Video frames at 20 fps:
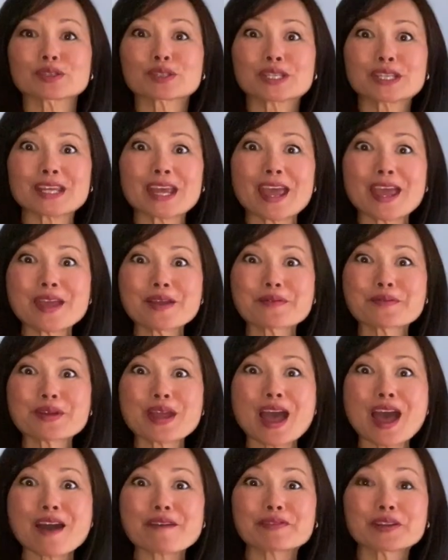today we
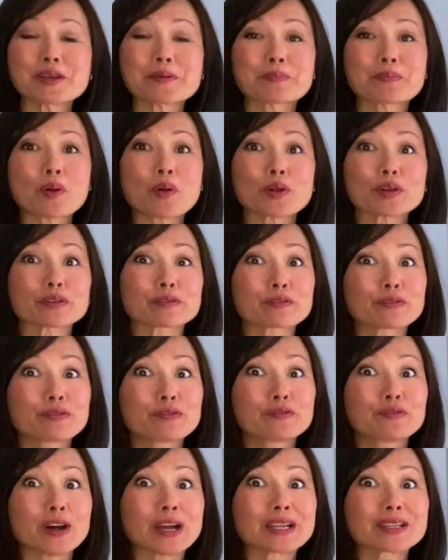have an important
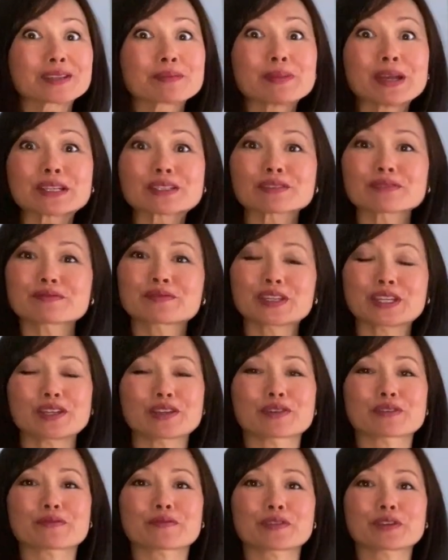fundamental
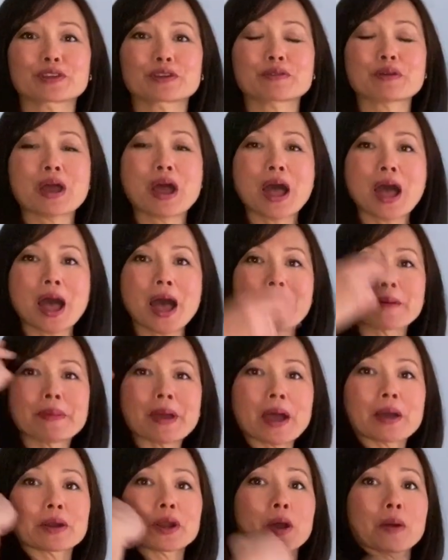video for you
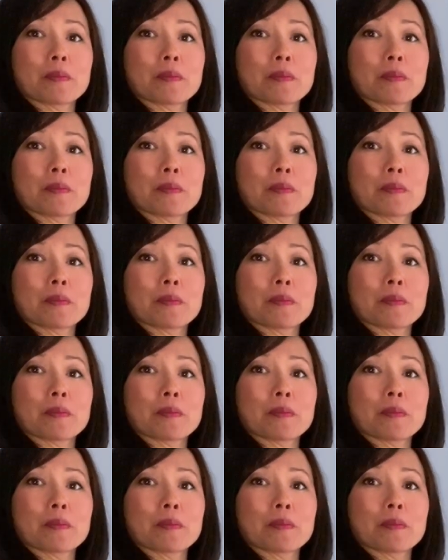about